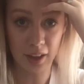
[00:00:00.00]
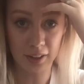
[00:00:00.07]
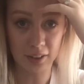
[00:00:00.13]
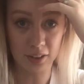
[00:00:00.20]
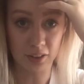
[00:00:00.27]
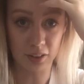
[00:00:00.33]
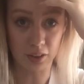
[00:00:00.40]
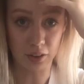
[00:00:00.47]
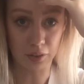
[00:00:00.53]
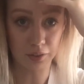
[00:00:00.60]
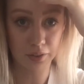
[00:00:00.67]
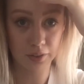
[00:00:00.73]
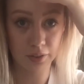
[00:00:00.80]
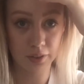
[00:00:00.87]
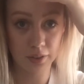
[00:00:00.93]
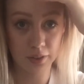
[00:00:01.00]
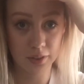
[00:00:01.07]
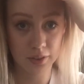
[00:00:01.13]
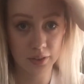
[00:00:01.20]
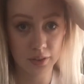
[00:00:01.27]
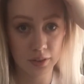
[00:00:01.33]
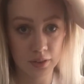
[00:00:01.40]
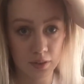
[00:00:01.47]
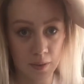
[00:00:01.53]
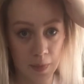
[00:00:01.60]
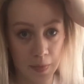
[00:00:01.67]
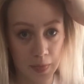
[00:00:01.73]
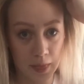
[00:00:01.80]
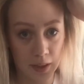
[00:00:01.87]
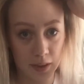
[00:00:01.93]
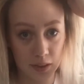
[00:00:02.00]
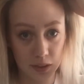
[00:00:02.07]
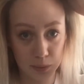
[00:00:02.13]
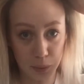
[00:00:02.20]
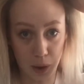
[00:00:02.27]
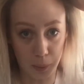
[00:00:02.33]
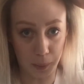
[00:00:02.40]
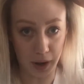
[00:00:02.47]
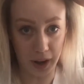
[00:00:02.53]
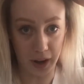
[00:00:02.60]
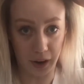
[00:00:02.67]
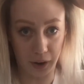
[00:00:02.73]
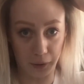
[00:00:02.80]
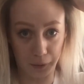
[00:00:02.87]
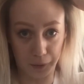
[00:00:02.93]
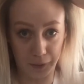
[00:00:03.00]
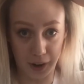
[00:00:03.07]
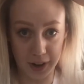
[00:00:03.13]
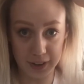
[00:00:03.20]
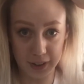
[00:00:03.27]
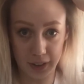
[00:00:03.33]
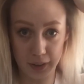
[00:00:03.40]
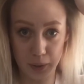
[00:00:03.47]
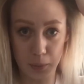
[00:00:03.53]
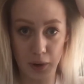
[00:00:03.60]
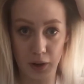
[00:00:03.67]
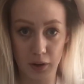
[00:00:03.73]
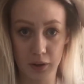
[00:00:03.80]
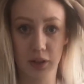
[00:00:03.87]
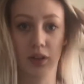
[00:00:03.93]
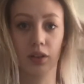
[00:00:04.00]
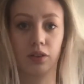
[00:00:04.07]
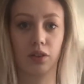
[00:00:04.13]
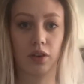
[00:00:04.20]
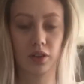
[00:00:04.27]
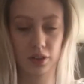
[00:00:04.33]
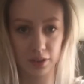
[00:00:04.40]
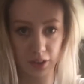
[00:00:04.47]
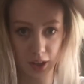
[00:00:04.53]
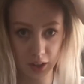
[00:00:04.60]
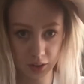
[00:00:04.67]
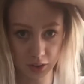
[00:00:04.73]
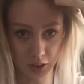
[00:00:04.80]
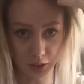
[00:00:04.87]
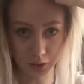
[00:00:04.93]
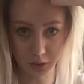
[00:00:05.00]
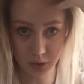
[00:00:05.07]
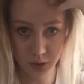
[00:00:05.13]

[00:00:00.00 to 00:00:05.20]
to do is part my hair right down the middle. You can do it on the side too.